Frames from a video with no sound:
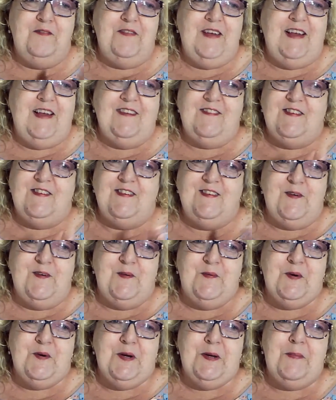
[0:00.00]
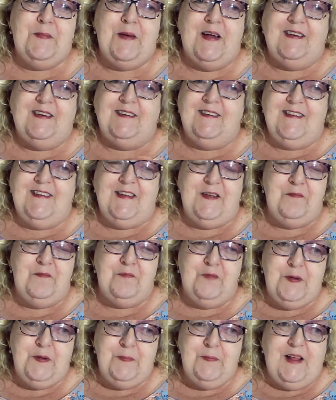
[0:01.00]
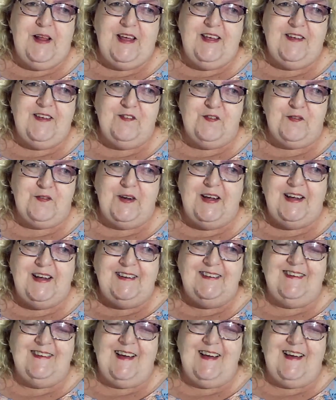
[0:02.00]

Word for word: Nancy, don't worry about it. Team replay is great.